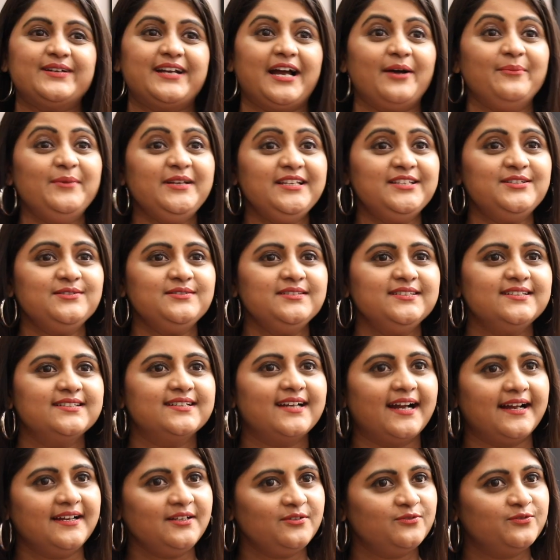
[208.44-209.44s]
coming to the
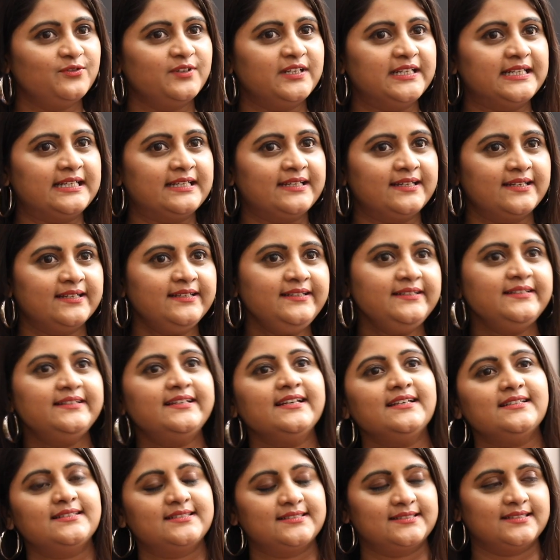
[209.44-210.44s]
gut feeling,
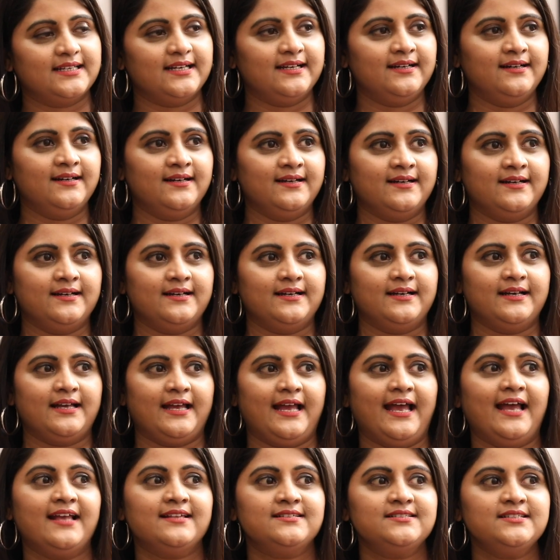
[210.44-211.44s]
yes,
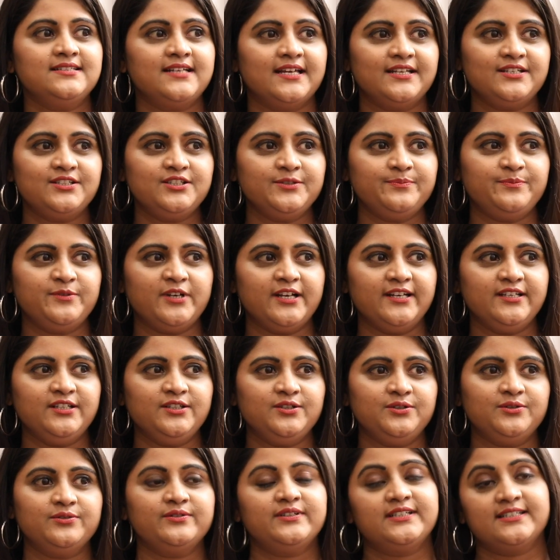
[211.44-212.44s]
as an
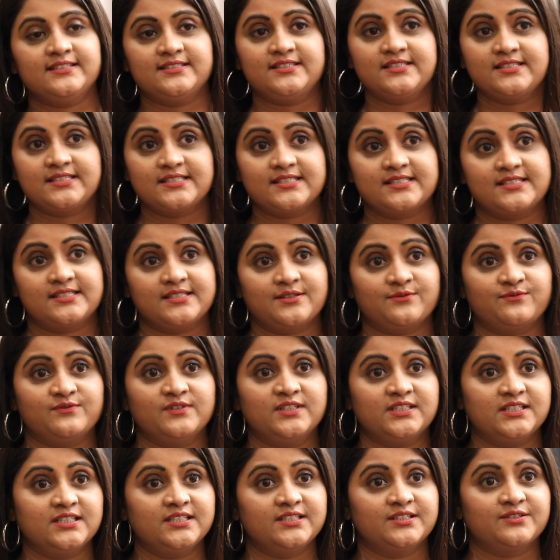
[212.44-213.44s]
entrepreneur, yes, it is
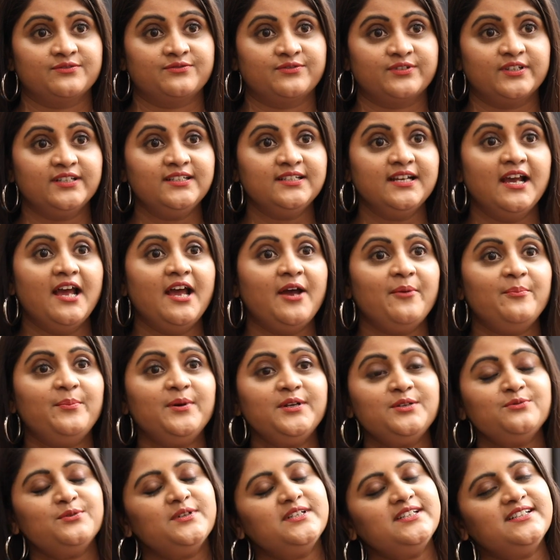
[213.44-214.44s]
definitely different.
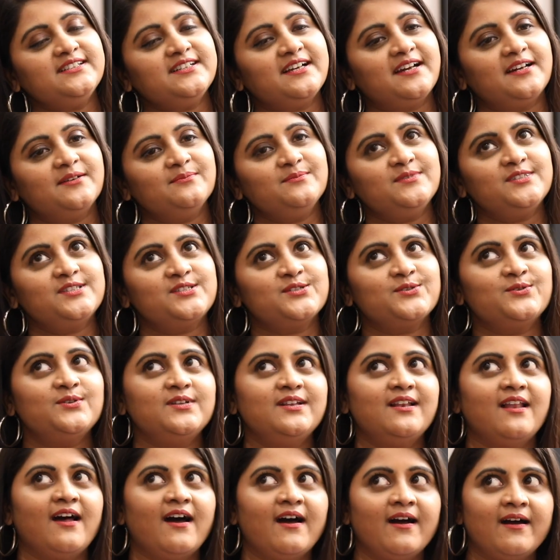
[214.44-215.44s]
But when it comes to
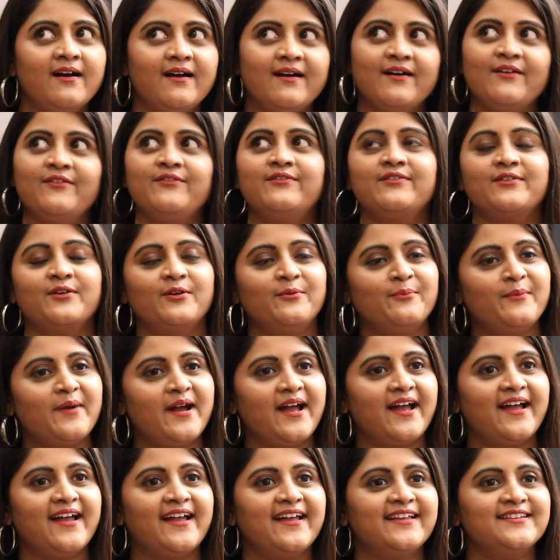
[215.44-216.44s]
love,
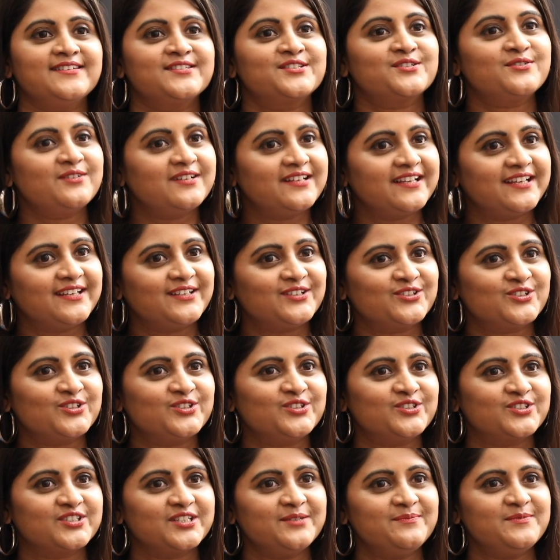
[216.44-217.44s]
romance,
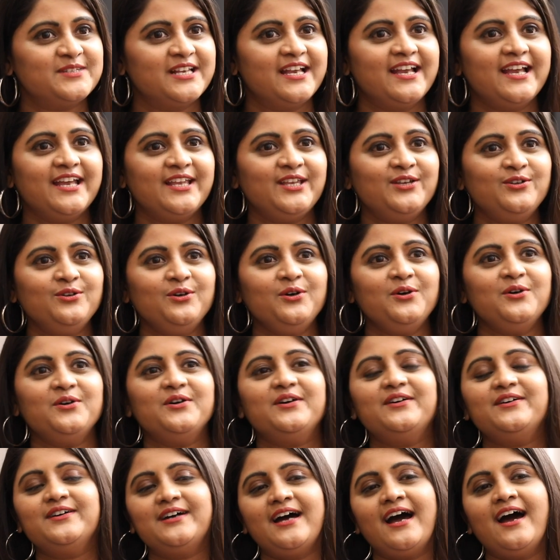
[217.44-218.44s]
relationships,
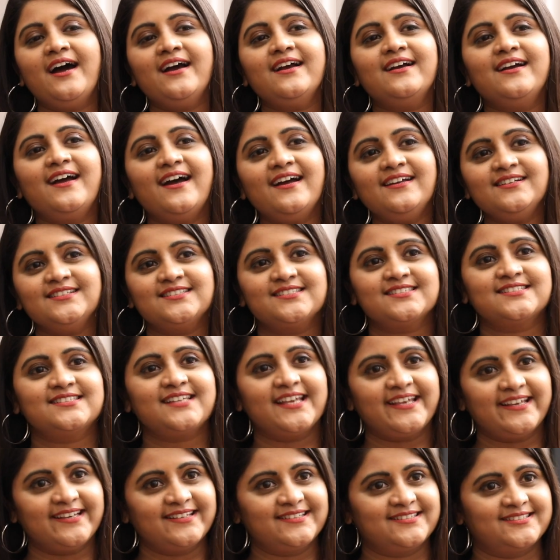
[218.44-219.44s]
our gut
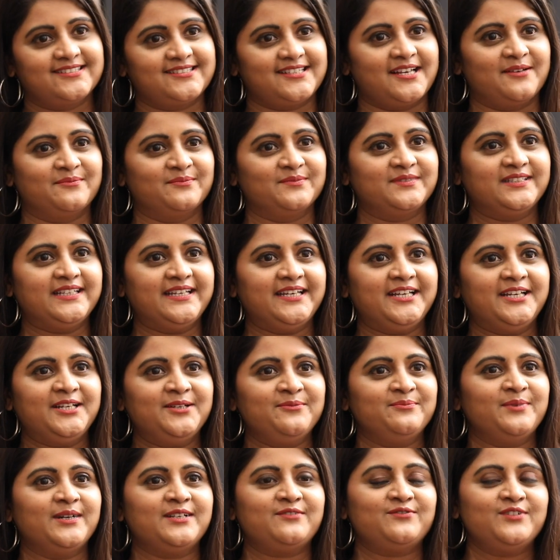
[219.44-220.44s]
says
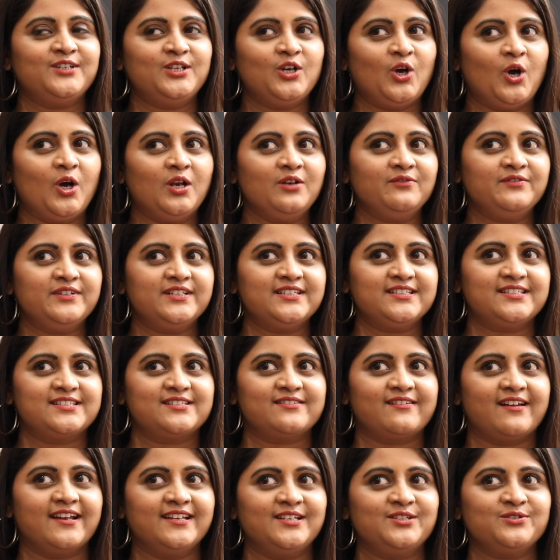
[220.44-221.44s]
something, but we always
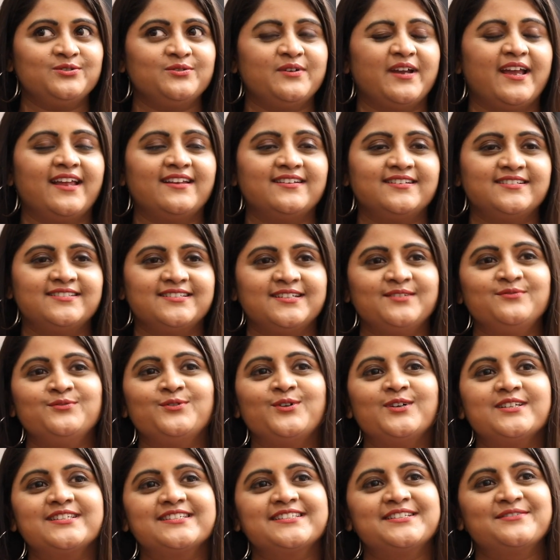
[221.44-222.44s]
try to entertain
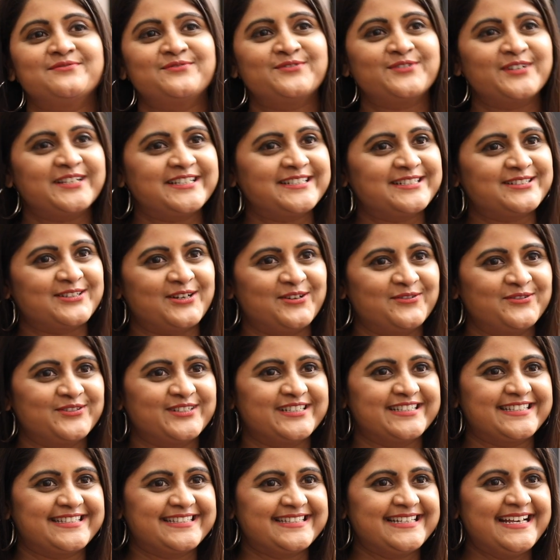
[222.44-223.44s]
what's in front of
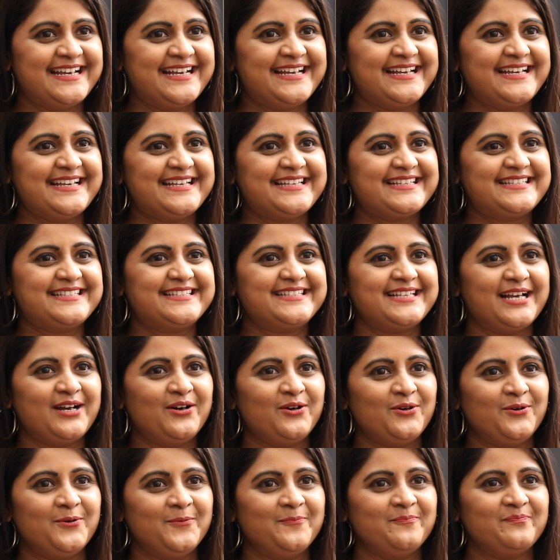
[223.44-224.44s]
us.
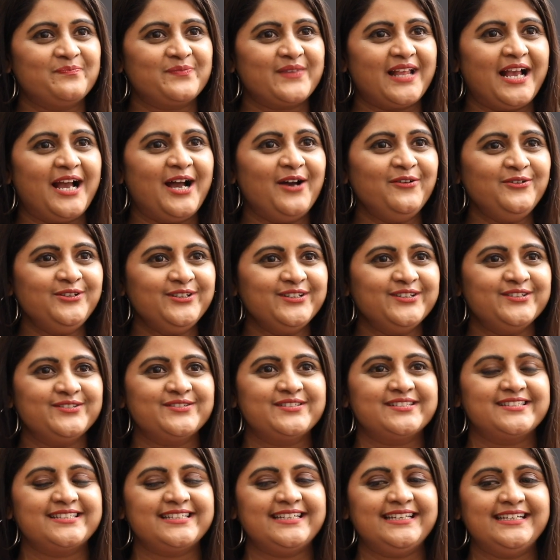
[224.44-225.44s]
So how do
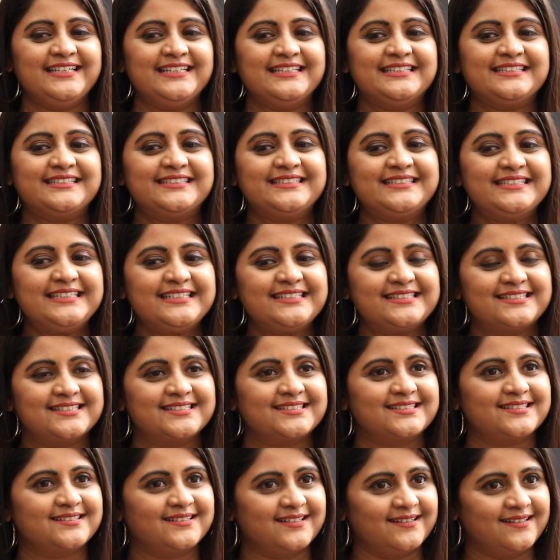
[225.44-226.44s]
you see
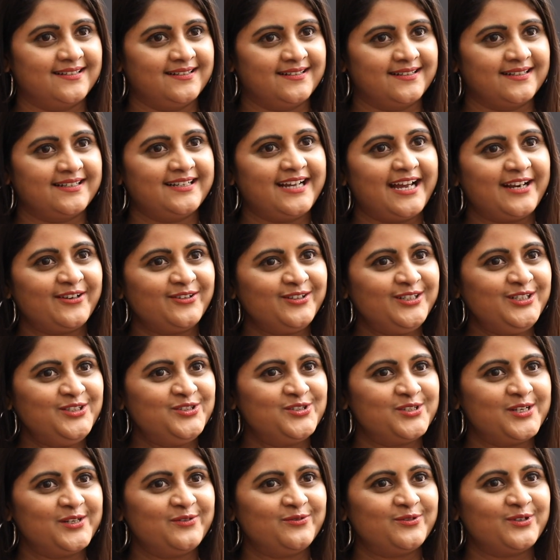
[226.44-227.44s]
these
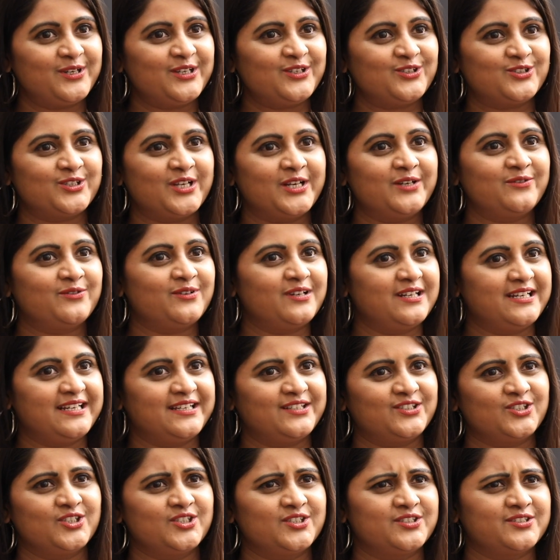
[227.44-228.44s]
current generation
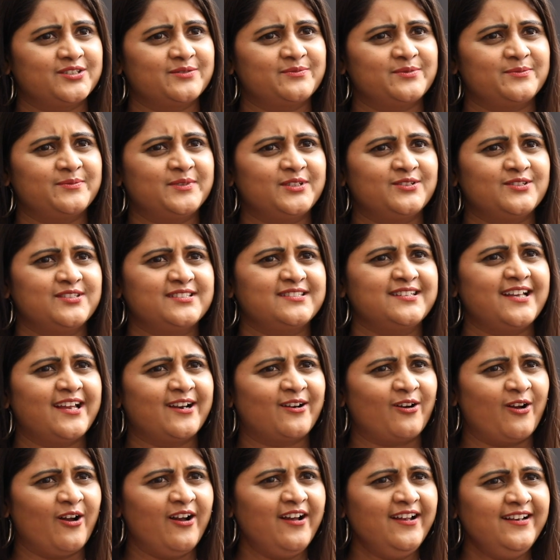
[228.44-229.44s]
relationships? Because
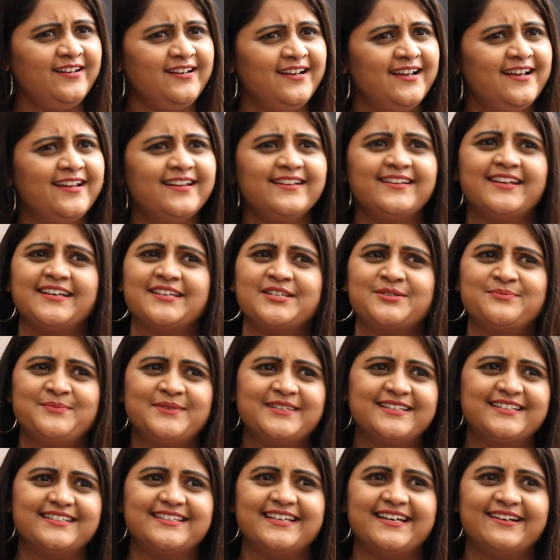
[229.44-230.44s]
they're on, next
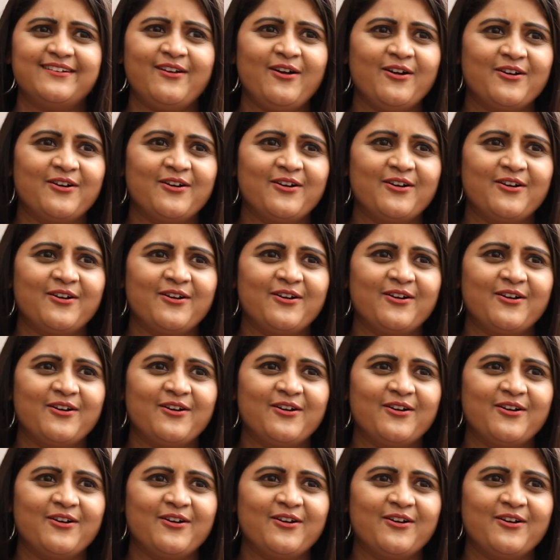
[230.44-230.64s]
minute they're